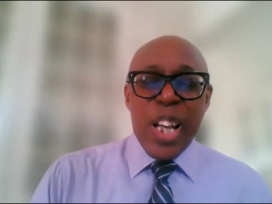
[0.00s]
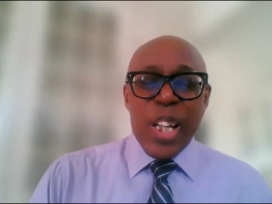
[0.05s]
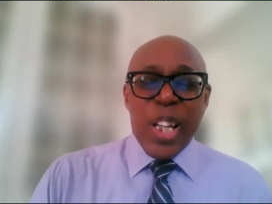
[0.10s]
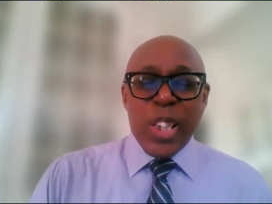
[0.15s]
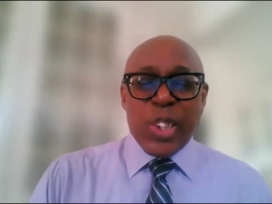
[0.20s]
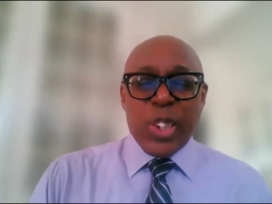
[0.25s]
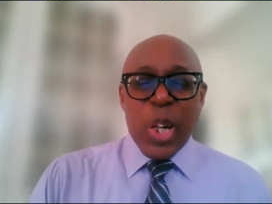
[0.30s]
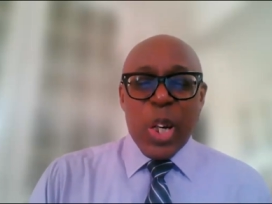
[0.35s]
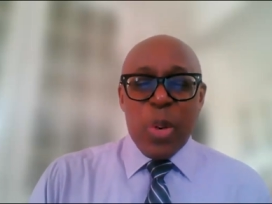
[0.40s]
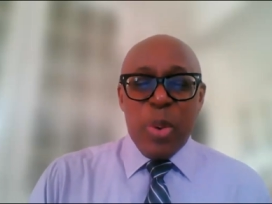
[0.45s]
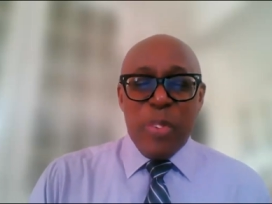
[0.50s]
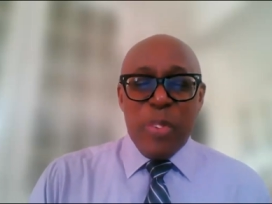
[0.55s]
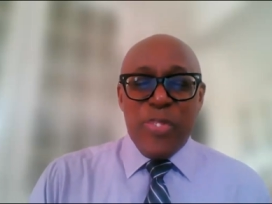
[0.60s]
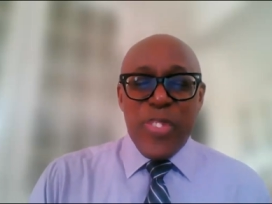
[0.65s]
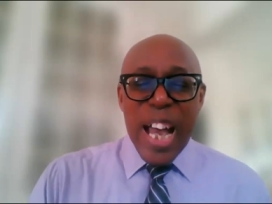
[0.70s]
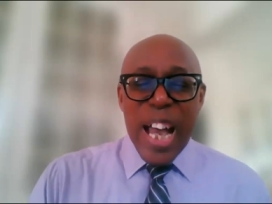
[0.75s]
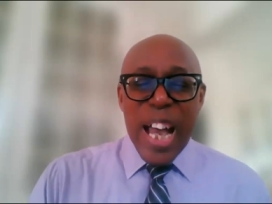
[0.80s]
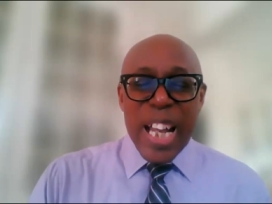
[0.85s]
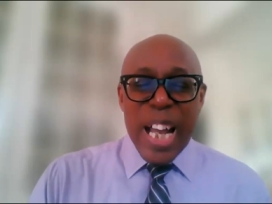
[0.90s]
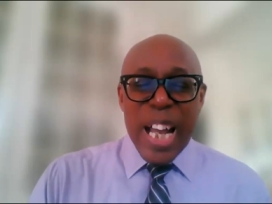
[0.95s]
So with
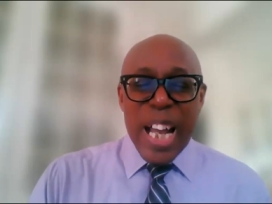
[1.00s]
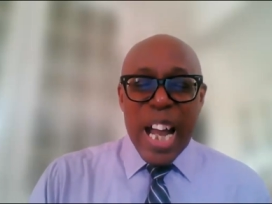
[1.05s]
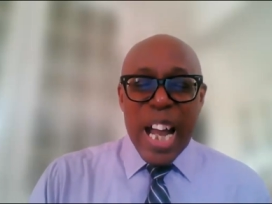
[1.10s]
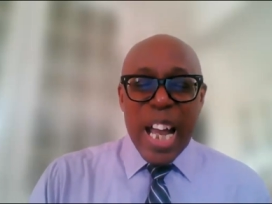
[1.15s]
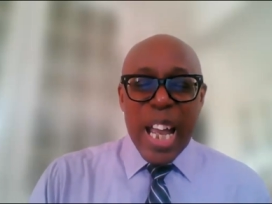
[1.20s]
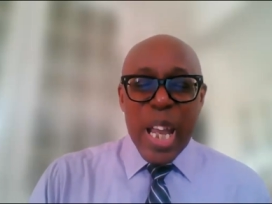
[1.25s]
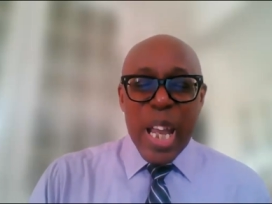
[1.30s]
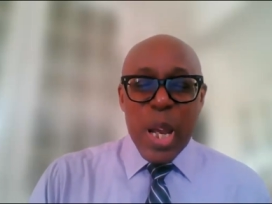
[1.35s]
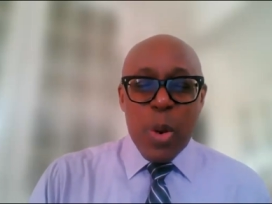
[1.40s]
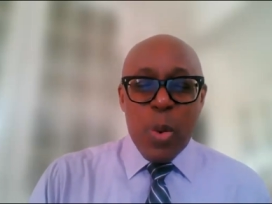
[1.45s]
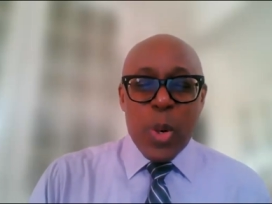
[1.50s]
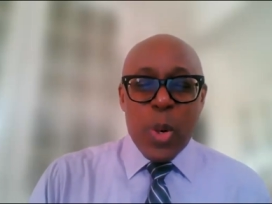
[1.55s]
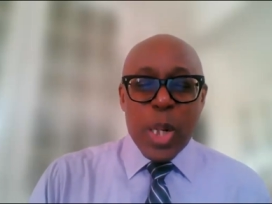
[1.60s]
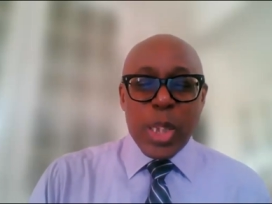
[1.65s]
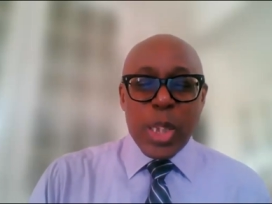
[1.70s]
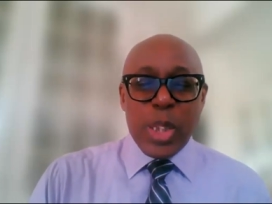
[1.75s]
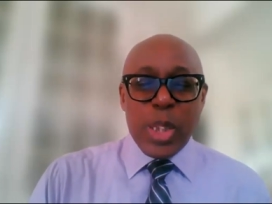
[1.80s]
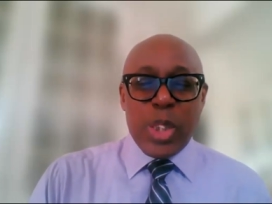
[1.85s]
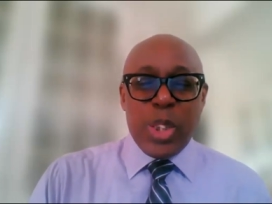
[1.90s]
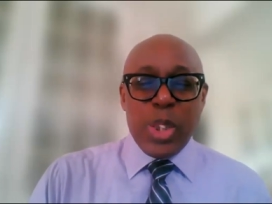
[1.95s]
that, I
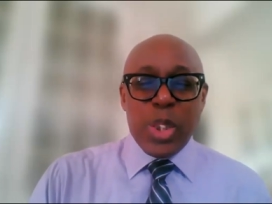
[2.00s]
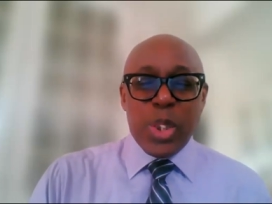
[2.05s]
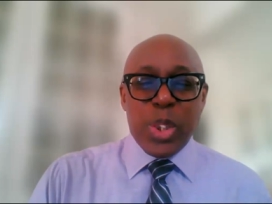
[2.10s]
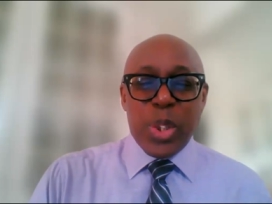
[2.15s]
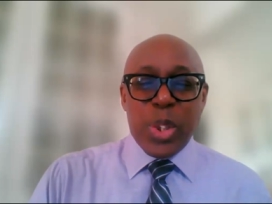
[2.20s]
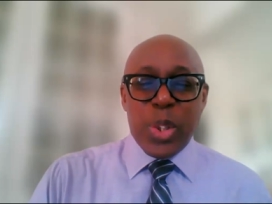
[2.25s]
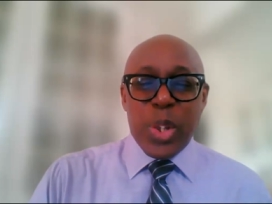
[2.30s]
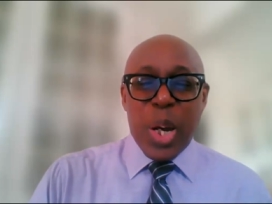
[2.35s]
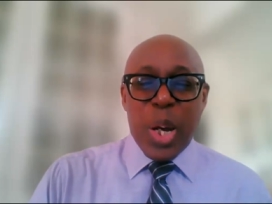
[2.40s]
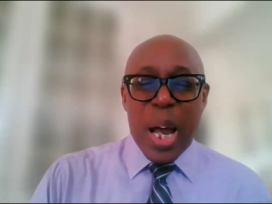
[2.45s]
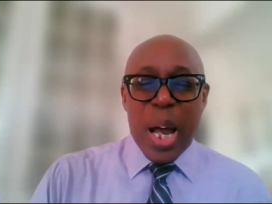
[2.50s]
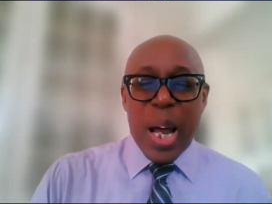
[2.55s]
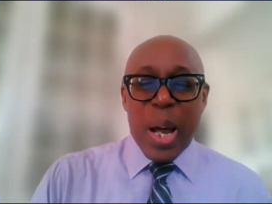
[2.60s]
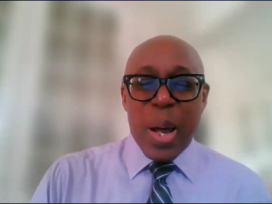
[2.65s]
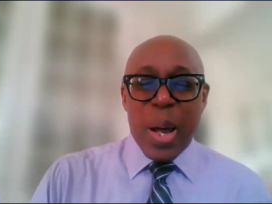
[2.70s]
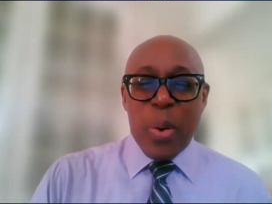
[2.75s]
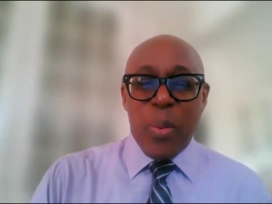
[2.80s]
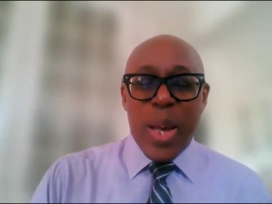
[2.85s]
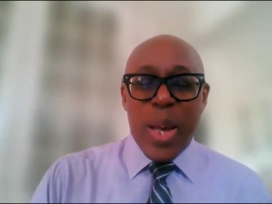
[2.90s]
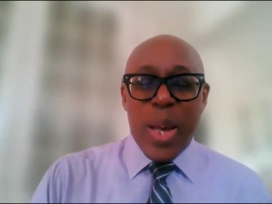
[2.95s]
want to
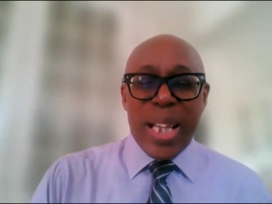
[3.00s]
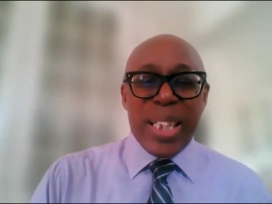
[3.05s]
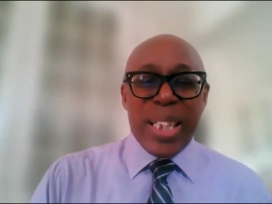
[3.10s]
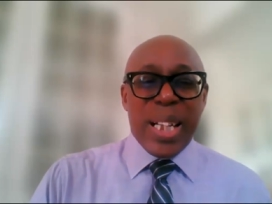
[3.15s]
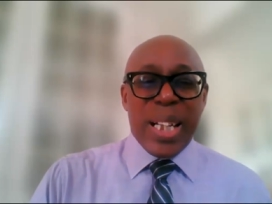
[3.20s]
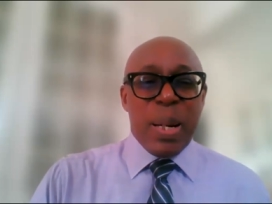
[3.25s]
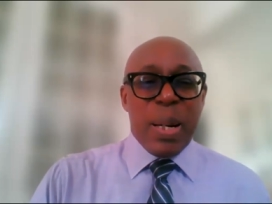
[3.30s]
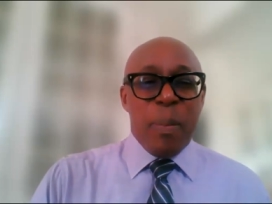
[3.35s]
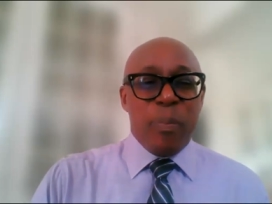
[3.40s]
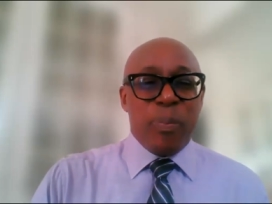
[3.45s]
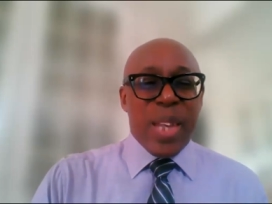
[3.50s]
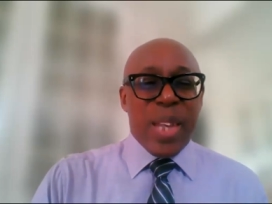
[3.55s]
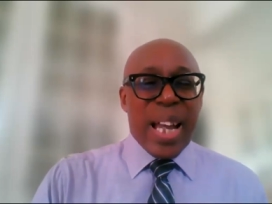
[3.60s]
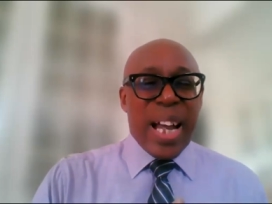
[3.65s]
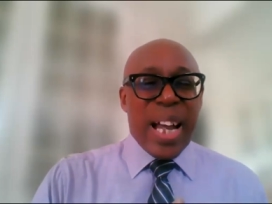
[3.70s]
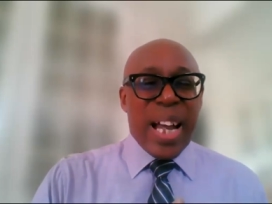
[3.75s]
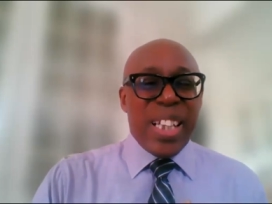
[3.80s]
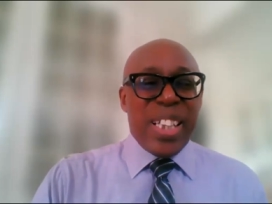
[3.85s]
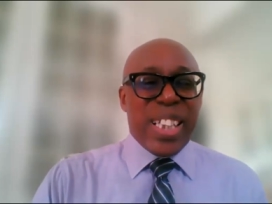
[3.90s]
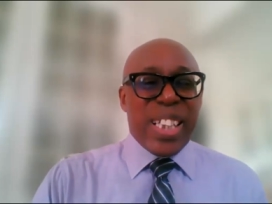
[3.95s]
welcome
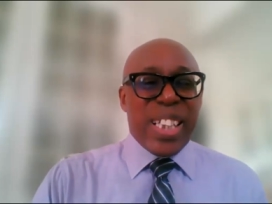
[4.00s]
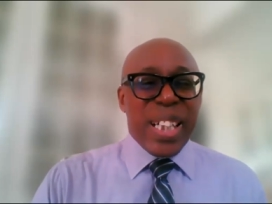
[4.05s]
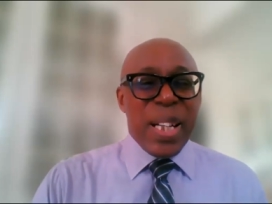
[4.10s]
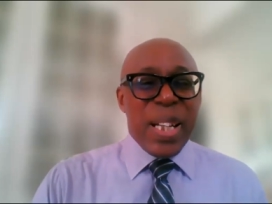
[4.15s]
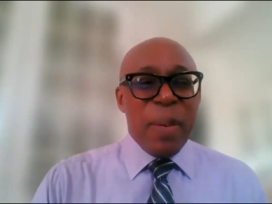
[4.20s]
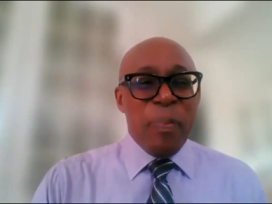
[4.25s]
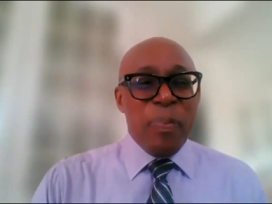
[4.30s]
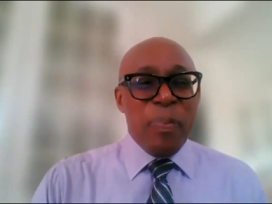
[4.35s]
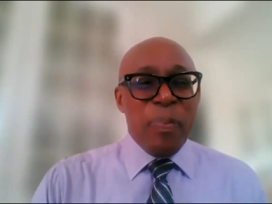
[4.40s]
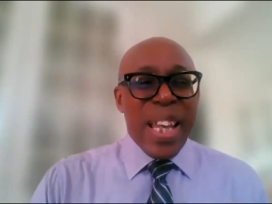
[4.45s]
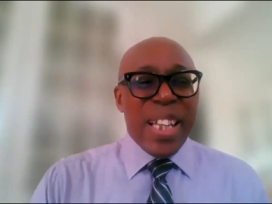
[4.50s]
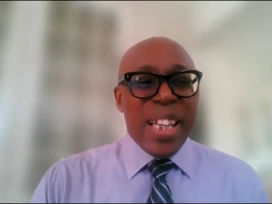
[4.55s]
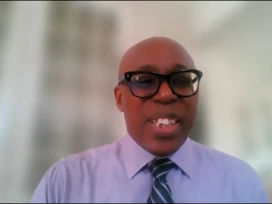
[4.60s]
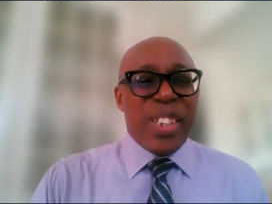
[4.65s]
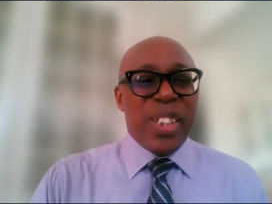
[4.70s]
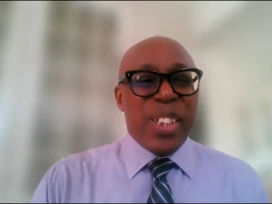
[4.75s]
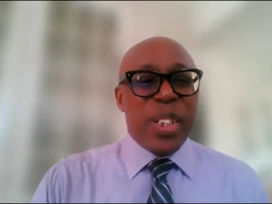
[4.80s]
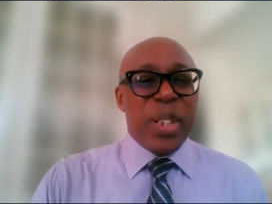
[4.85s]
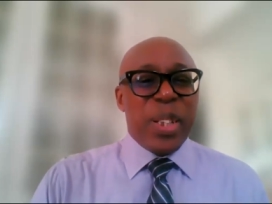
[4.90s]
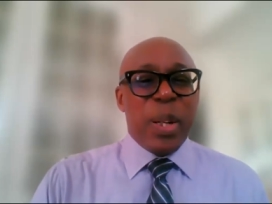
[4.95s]
Aisha
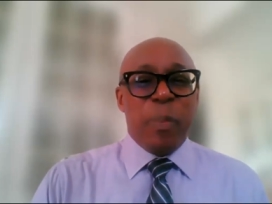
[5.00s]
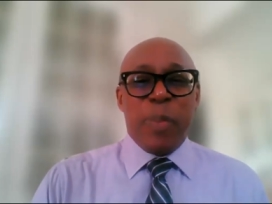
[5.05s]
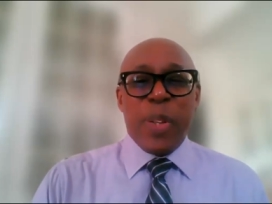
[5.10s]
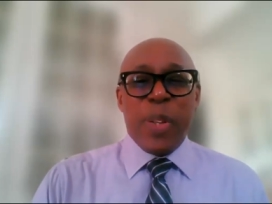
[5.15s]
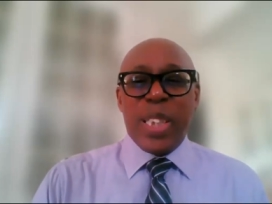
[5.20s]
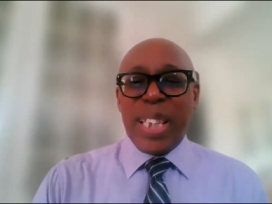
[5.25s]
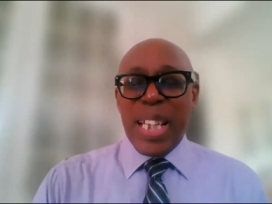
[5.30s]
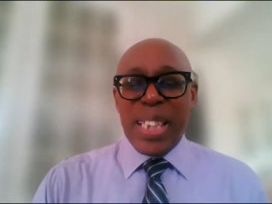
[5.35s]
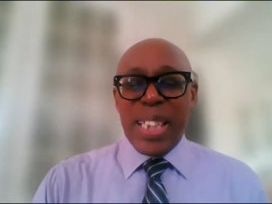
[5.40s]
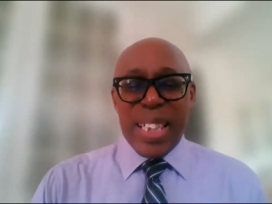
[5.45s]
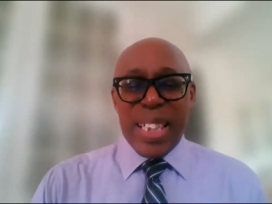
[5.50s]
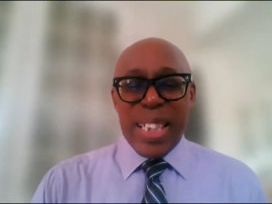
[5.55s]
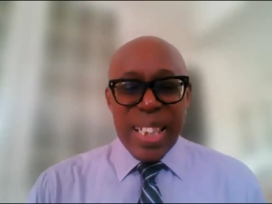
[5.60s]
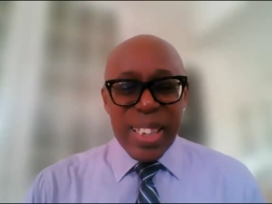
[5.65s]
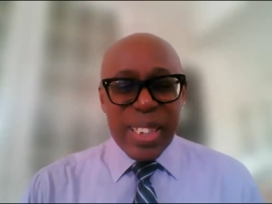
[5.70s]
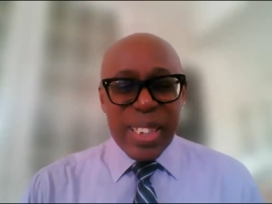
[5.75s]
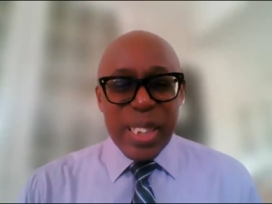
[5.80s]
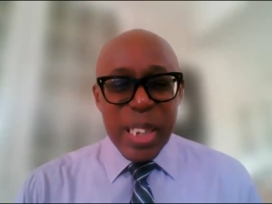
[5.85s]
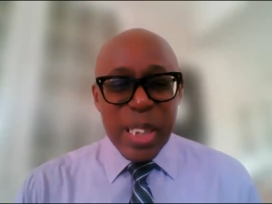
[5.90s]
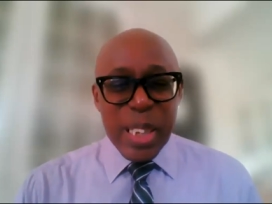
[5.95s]
to present to
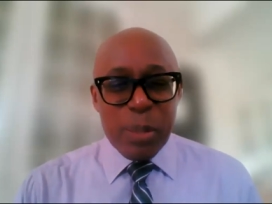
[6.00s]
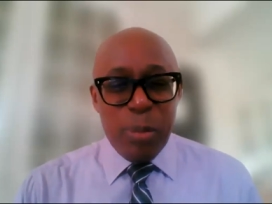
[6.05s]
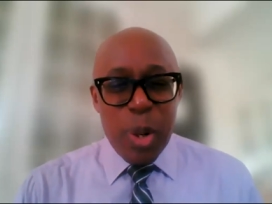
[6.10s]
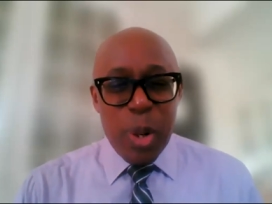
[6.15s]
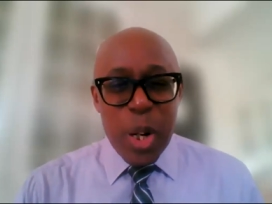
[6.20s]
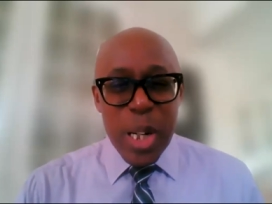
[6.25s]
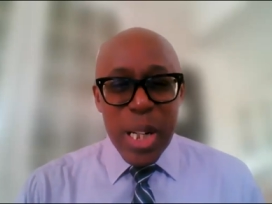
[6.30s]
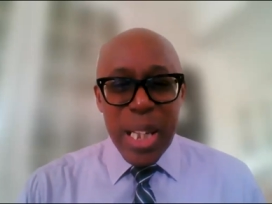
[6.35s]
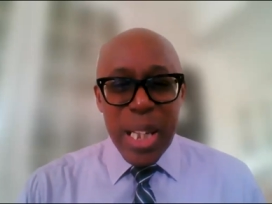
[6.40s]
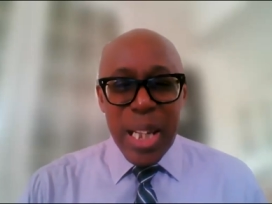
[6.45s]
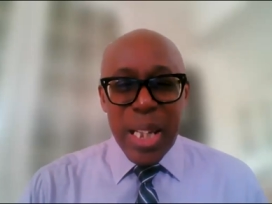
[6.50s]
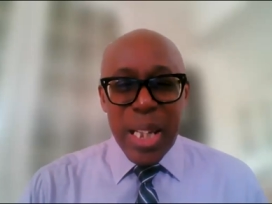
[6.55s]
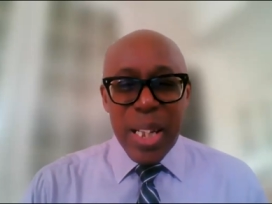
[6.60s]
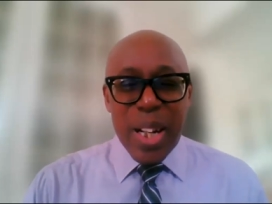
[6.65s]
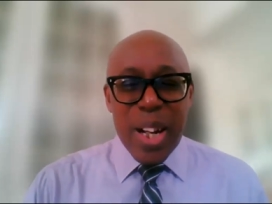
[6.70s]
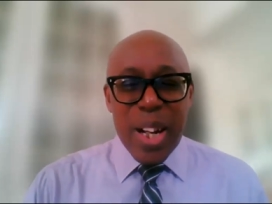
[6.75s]
us this morning